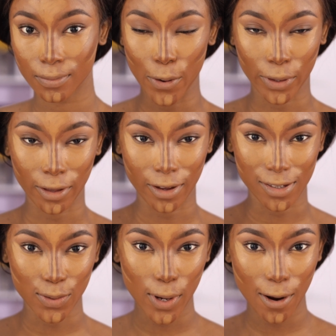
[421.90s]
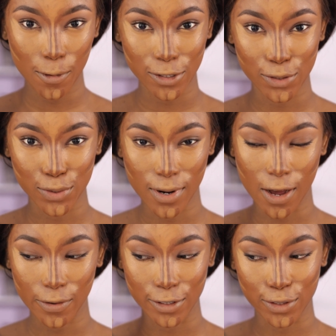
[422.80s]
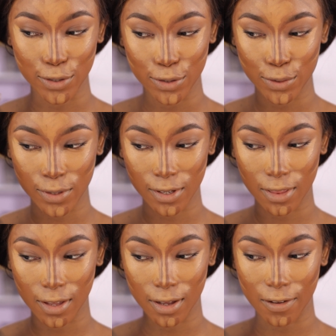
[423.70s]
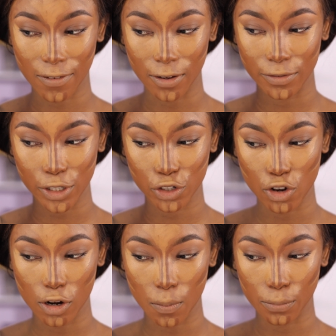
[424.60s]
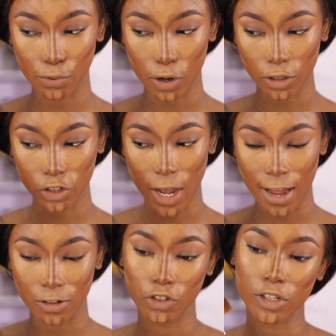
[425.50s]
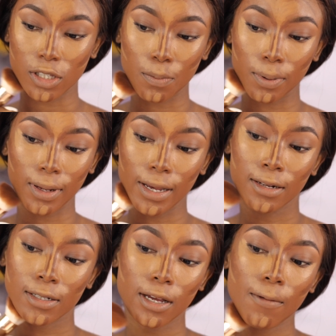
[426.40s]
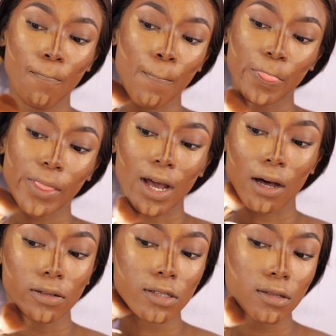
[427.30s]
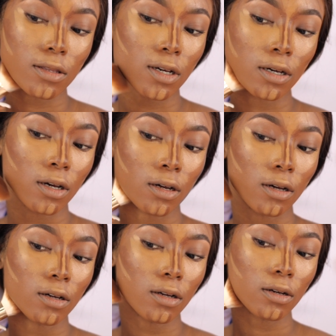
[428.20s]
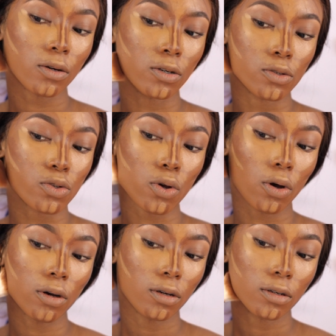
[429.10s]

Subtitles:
Okay guys, so what I want to do now is to use the foundation brush and just blend out the contour.